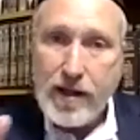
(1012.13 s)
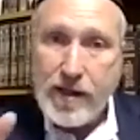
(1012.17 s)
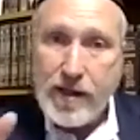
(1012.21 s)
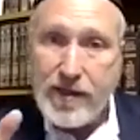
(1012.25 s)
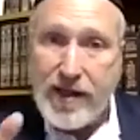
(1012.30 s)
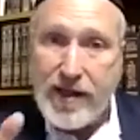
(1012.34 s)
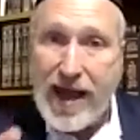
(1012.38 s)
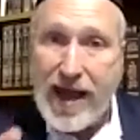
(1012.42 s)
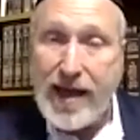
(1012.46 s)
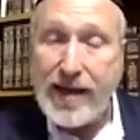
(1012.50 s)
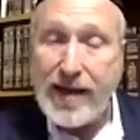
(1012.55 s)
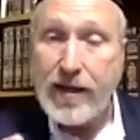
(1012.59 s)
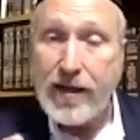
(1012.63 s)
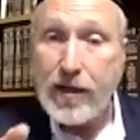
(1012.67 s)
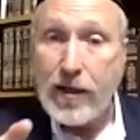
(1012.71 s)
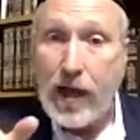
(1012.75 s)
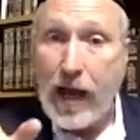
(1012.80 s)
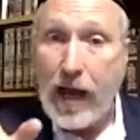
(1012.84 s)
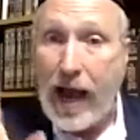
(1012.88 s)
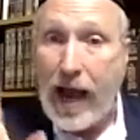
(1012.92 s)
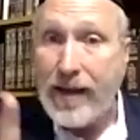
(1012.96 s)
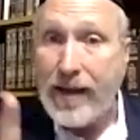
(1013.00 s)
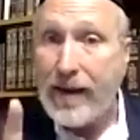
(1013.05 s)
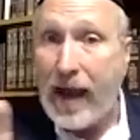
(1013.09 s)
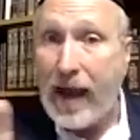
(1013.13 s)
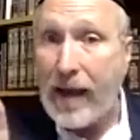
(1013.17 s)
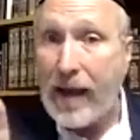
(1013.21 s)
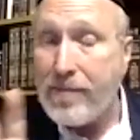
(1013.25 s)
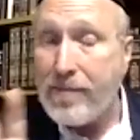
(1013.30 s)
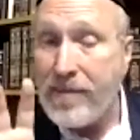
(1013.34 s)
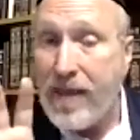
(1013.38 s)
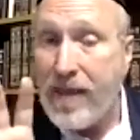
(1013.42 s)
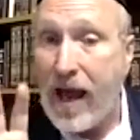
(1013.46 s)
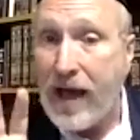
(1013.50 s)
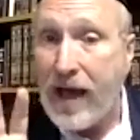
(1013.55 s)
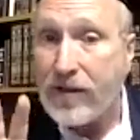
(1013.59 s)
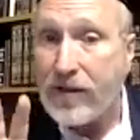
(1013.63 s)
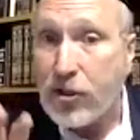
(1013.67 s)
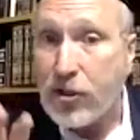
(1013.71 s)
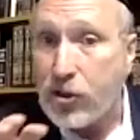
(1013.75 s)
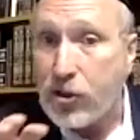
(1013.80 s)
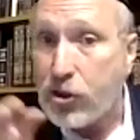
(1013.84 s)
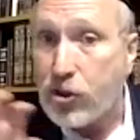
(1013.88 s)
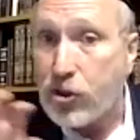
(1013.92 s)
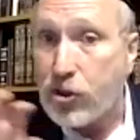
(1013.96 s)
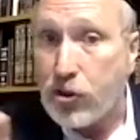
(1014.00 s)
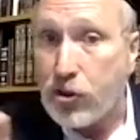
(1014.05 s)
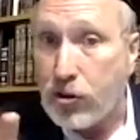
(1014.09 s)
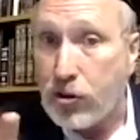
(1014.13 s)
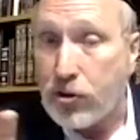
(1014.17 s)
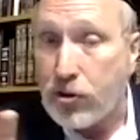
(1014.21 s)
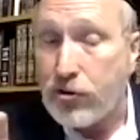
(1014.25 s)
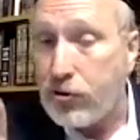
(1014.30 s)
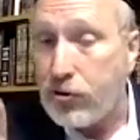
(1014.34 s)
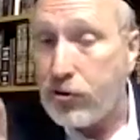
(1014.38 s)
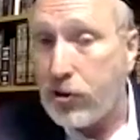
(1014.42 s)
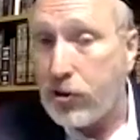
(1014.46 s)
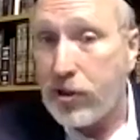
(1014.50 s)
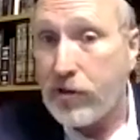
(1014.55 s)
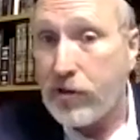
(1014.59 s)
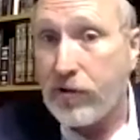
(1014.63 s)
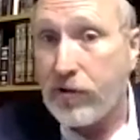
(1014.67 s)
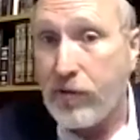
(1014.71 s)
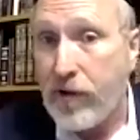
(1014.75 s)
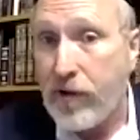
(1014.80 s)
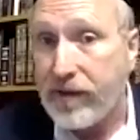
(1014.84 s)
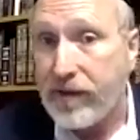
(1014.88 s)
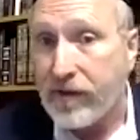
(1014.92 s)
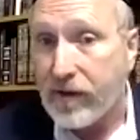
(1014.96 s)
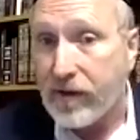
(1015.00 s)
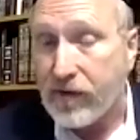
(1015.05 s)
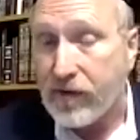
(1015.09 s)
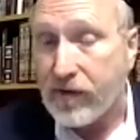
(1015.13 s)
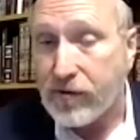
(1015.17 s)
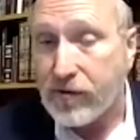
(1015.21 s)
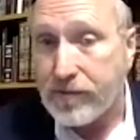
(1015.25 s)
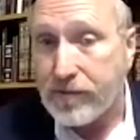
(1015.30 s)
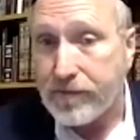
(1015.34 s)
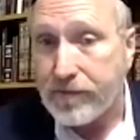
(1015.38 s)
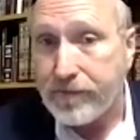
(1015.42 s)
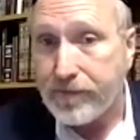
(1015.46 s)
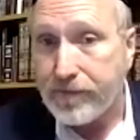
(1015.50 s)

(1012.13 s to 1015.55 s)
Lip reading: that I'm not concerned you're going to regret this.